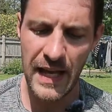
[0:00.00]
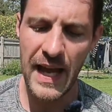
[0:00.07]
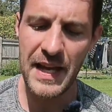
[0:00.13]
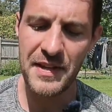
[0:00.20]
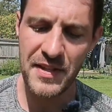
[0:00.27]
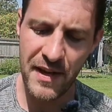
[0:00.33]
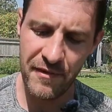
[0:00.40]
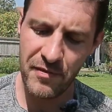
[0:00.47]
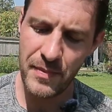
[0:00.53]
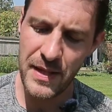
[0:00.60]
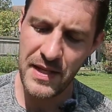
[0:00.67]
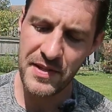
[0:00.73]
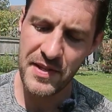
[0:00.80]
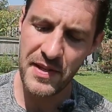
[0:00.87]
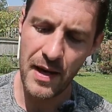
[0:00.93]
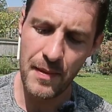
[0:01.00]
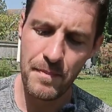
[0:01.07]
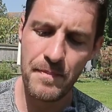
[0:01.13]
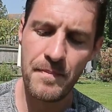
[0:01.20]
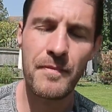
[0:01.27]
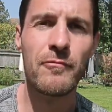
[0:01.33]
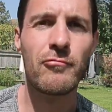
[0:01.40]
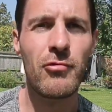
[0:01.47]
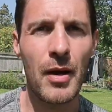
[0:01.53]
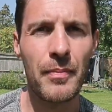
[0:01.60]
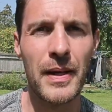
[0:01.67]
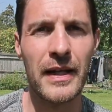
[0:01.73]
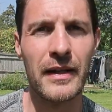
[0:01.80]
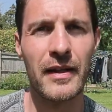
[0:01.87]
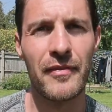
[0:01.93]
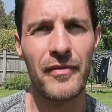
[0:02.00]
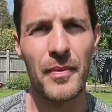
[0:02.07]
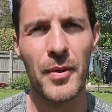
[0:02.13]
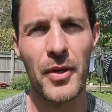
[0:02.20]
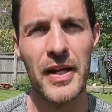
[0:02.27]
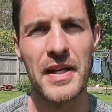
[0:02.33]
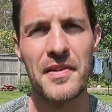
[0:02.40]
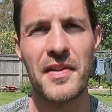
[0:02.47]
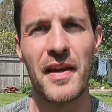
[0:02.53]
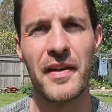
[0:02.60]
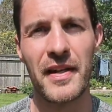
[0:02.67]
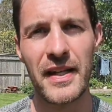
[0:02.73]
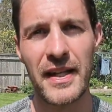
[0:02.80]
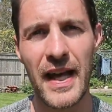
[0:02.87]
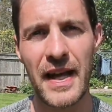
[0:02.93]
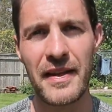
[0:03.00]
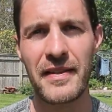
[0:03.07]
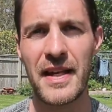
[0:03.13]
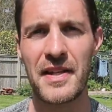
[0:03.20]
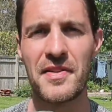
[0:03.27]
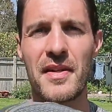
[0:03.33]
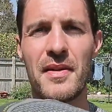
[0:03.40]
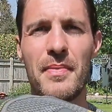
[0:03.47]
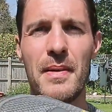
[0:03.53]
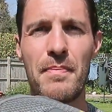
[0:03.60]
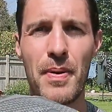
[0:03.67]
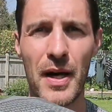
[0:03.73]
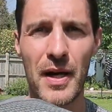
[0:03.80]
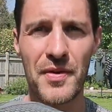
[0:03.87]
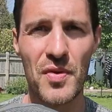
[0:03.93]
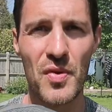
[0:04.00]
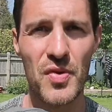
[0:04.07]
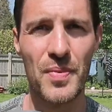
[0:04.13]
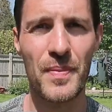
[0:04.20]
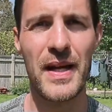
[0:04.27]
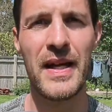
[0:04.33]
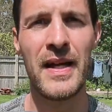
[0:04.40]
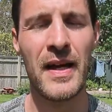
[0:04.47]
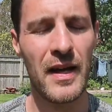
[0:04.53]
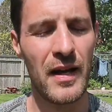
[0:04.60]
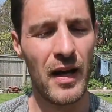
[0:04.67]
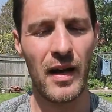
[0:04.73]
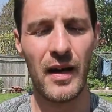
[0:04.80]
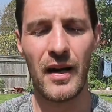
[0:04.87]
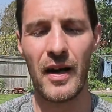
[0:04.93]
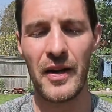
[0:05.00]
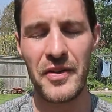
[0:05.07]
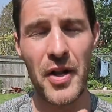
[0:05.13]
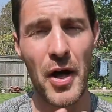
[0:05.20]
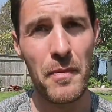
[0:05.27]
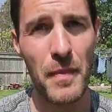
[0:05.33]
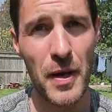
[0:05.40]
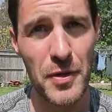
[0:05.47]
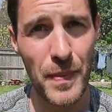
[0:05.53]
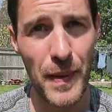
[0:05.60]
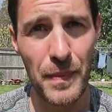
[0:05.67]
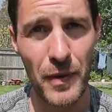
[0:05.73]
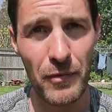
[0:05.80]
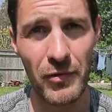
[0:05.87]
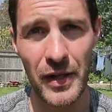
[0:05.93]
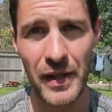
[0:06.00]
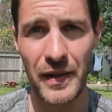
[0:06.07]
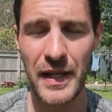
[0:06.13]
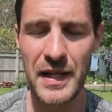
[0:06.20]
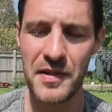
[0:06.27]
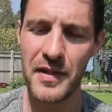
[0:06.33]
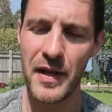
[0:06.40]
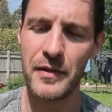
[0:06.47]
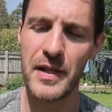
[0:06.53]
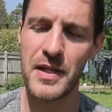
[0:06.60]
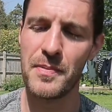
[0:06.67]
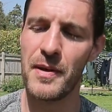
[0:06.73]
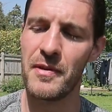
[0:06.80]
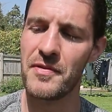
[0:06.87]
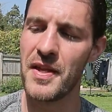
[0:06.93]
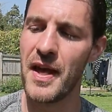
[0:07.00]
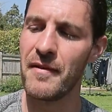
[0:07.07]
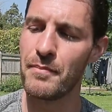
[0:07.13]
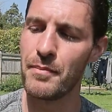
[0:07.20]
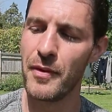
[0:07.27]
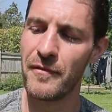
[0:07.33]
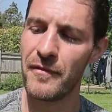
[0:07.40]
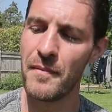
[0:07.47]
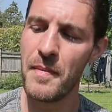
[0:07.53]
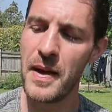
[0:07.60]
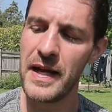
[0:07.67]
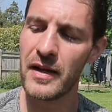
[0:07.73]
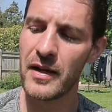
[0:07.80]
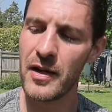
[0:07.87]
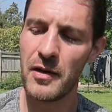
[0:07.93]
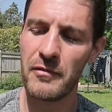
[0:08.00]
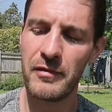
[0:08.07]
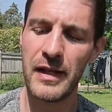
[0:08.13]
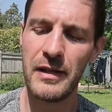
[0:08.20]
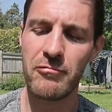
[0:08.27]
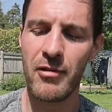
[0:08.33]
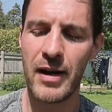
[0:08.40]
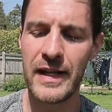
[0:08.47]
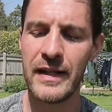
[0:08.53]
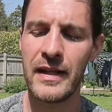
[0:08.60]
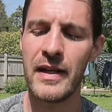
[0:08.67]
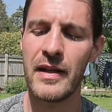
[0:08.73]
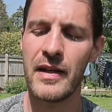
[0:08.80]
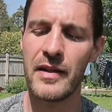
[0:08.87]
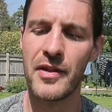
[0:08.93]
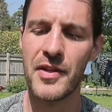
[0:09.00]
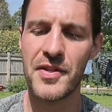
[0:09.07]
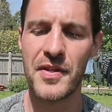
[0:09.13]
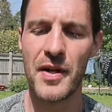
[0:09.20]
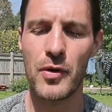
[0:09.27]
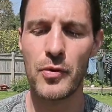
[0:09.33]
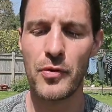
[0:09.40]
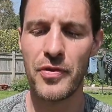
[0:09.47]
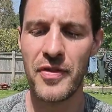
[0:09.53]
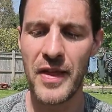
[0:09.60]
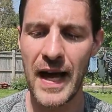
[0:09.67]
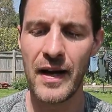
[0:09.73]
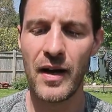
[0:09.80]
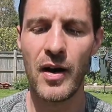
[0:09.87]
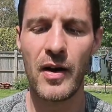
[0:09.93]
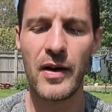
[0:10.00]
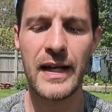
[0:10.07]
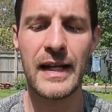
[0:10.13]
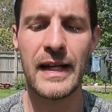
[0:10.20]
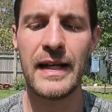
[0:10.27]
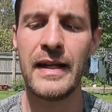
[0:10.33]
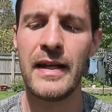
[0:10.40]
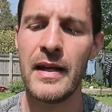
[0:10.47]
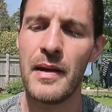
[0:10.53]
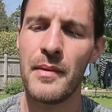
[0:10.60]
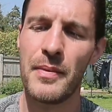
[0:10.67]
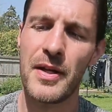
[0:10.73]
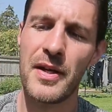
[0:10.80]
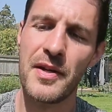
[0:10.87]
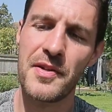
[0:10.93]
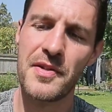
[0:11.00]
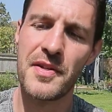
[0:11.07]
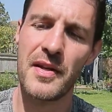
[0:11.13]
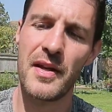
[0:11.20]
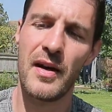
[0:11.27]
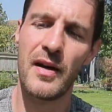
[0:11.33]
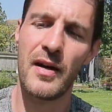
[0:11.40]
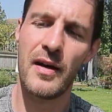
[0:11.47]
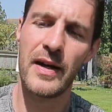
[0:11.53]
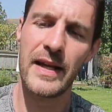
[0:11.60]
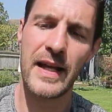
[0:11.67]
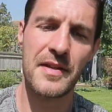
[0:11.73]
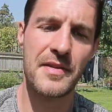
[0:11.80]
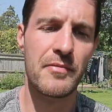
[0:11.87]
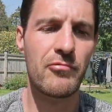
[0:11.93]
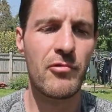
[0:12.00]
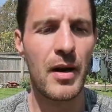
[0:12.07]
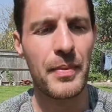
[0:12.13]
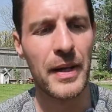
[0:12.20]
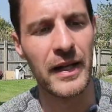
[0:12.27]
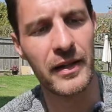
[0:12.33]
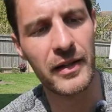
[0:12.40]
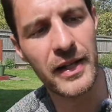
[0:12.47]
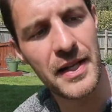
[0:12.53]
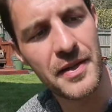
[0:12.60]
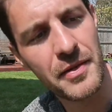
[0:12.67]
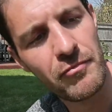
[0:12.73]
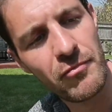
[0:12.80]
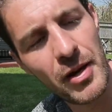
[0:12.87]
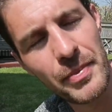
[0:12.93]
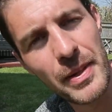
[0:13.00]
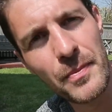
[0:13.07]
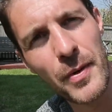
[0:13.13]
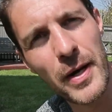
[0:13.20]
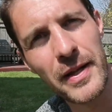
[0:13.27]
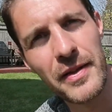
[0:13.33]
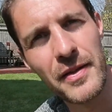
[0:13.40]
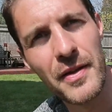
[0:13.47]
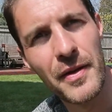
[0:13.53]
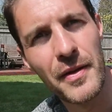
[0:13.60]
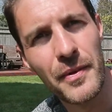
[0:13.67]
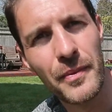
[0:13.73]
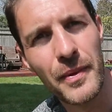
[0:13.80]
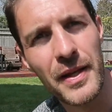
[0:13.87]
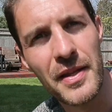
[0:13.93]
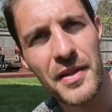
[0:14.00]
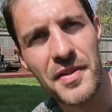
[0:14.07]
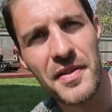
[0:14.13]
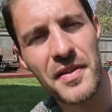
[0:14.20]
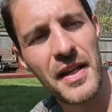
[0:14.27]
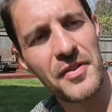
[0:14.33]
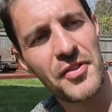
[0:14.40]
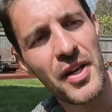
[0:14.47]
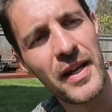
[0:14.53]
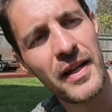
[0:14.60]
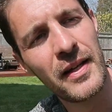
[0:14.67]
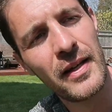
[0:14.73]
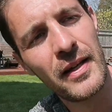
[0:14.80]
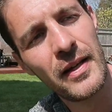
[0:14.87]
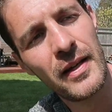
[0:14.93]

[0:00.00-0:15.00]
it's given me some rubbing, if I'm honest, and again that's going to be personal to me. I know most people that run in these don't experience that, but for me, I can't really rate the sole that highly because I get some rubbing, and I get some rubbing where the stitching,